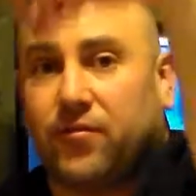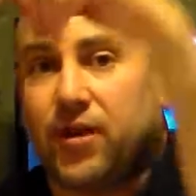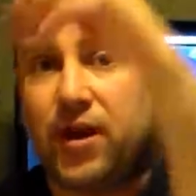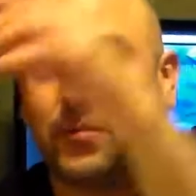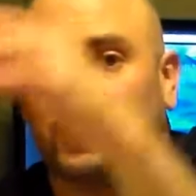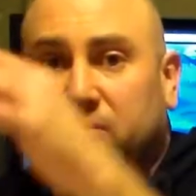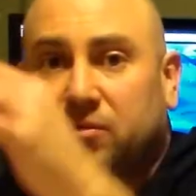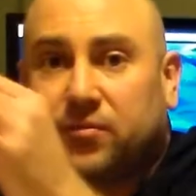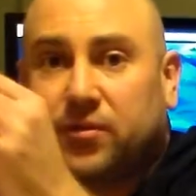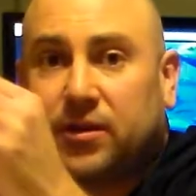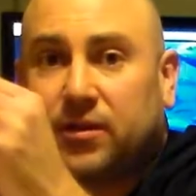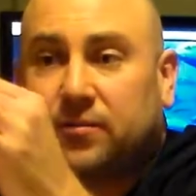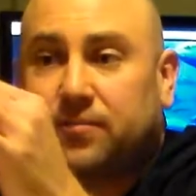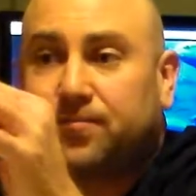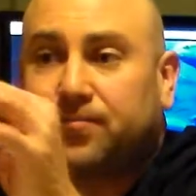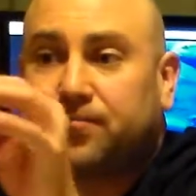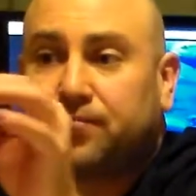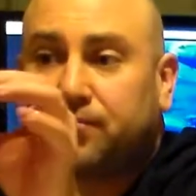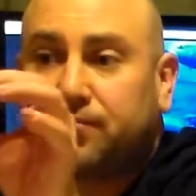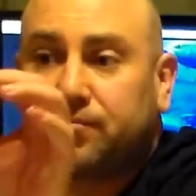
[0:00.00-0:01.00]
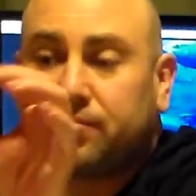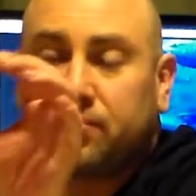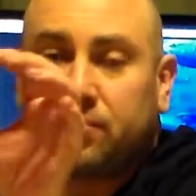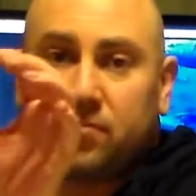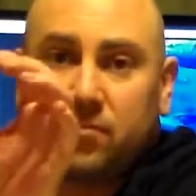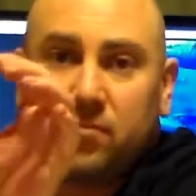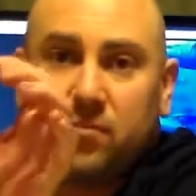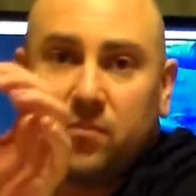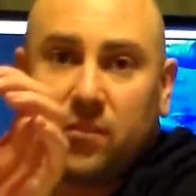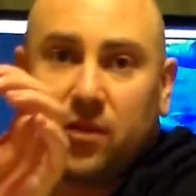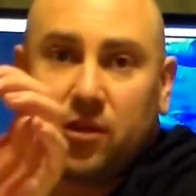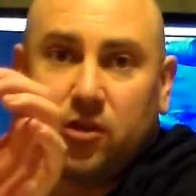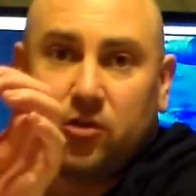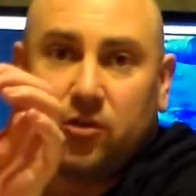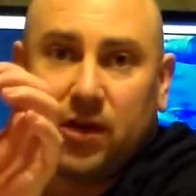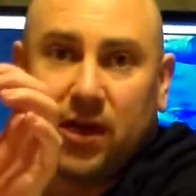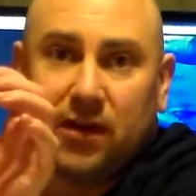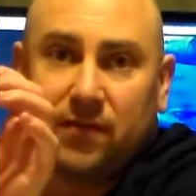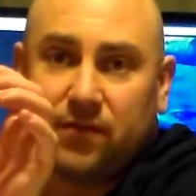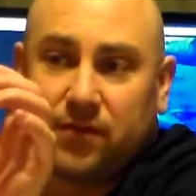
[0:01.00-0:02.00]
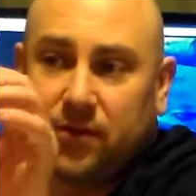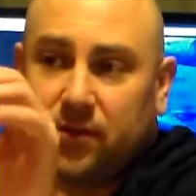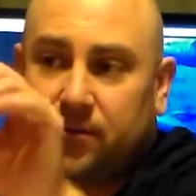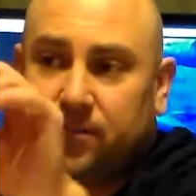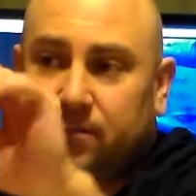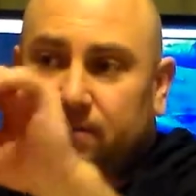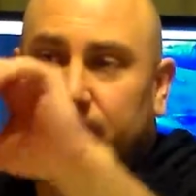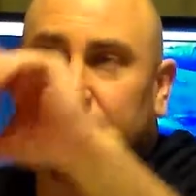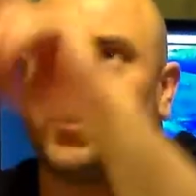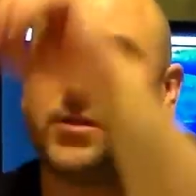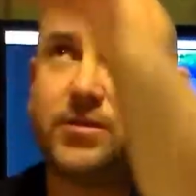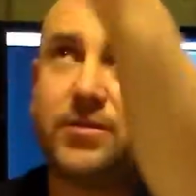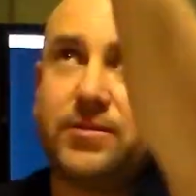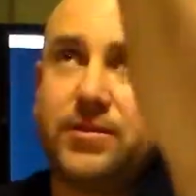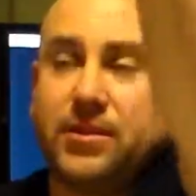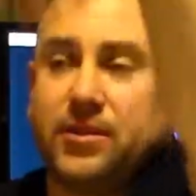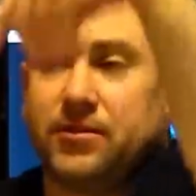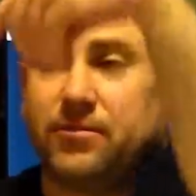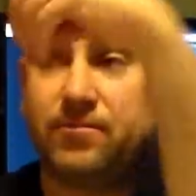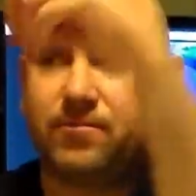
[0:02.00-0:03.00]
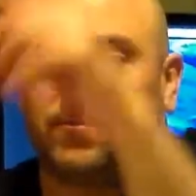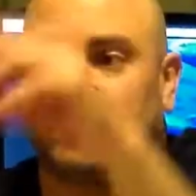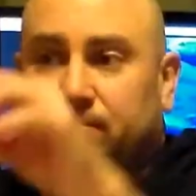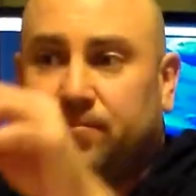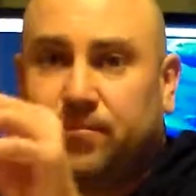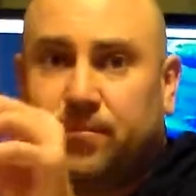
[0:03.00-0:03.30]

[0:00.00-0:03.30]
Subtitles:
wrapped around. You have the thing,